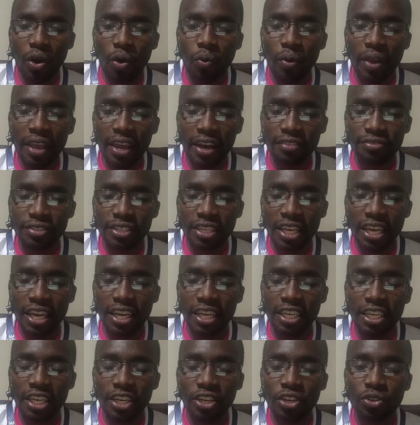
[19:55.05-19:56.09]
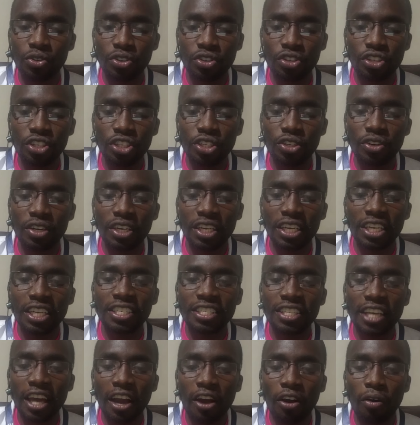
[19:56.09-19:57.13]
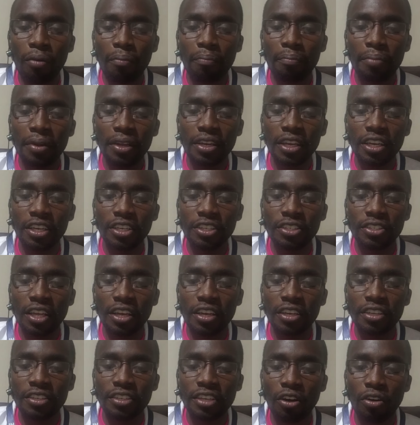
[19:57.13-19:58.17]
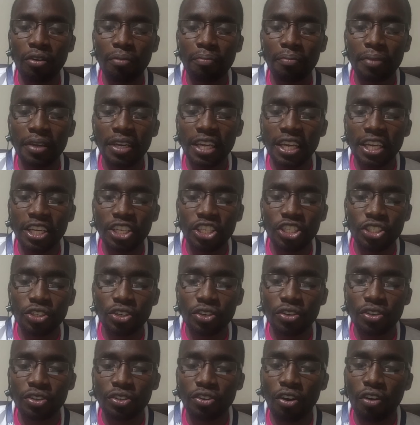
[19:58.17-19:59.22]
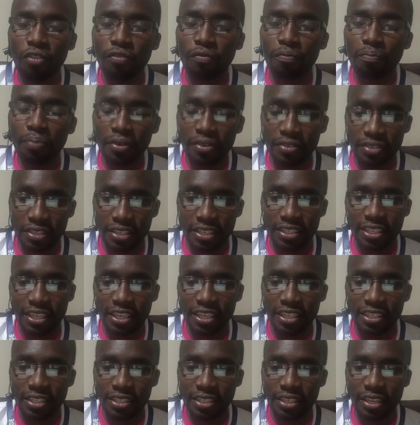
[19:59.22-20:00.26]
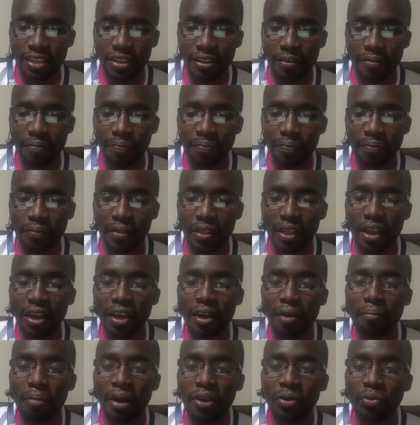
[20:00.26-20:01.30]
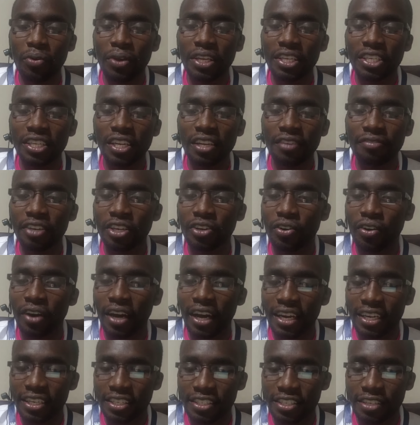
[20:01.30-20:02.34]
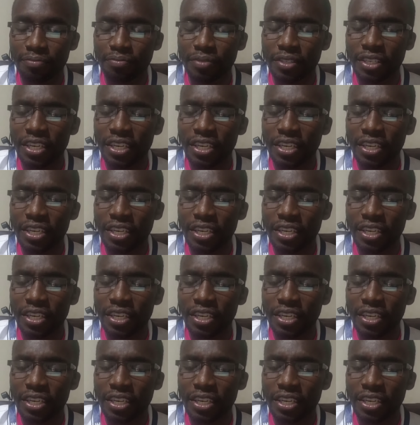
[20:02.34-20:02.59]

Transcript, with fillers: We have said nutrition is a, combi- is, is a combination of processes by which living organisms